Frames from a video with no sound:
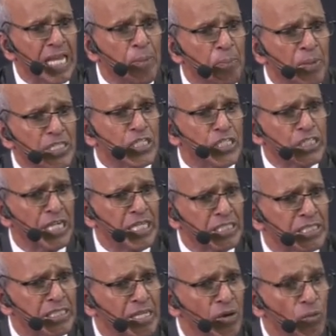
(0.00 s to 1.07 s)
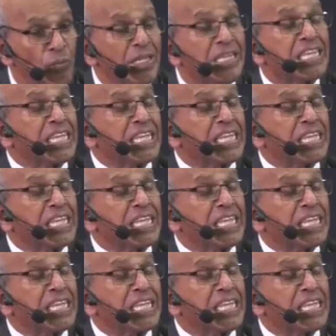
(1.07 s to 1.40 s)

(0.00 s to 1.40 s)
and petitions with